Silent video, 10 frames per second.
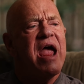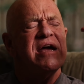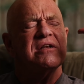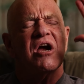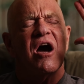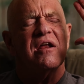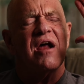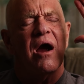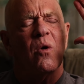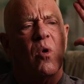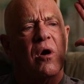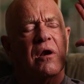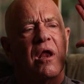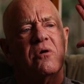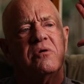It cut our
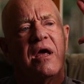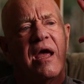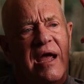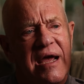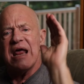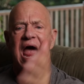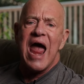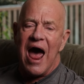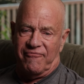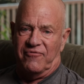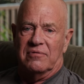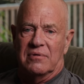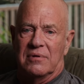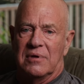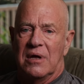workload in half
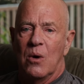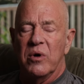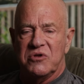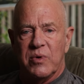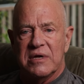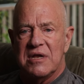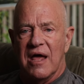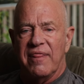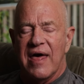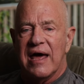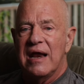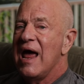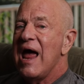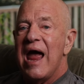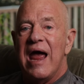once we had done that.
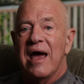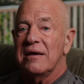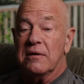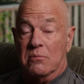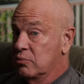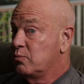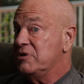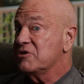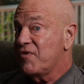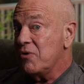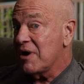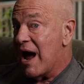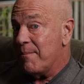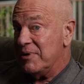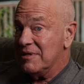And we just
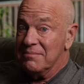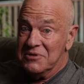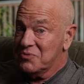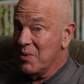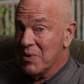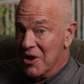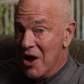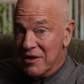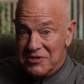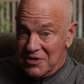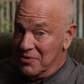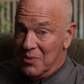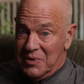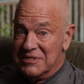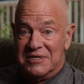photocopied them as we went on,
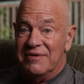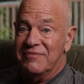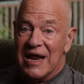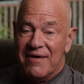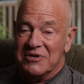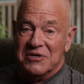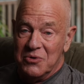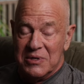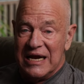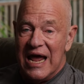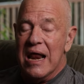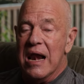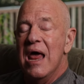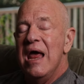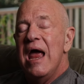so it wasn't even having to do it again.